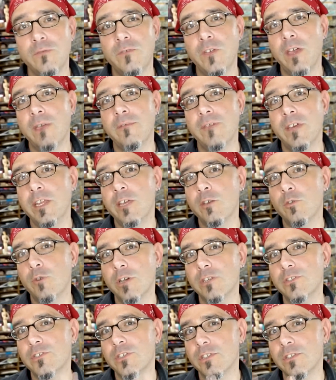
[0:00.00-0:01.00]
if you have any
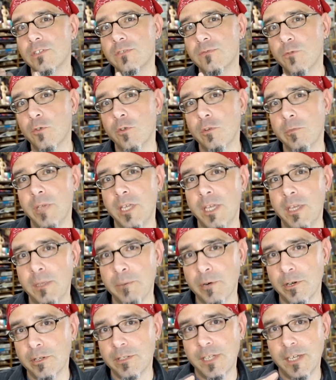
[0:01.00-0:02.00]
questions for me
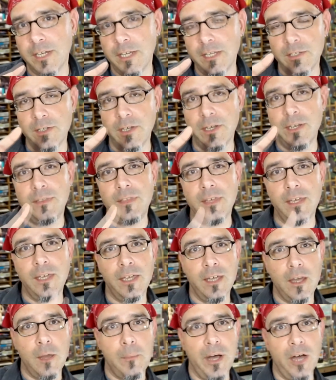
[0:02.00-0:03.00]
pertaining to
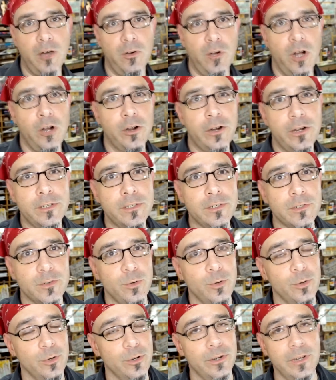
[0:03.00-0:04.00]
anything about art
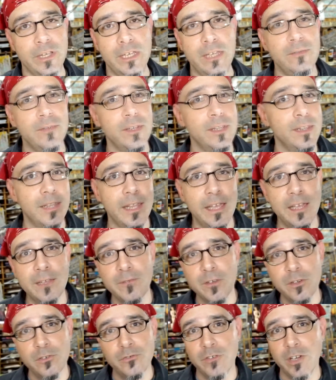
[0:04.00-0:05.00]
or even
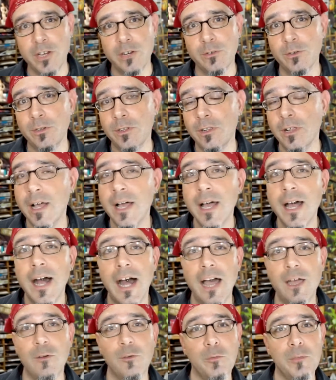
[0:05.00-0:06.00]
life in general,
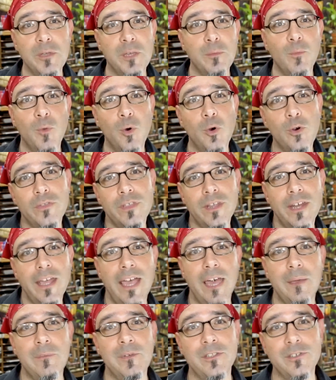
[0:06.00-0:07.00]
I will be more than
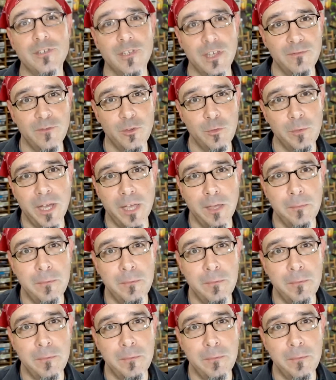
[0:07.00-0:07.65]
happy to give you my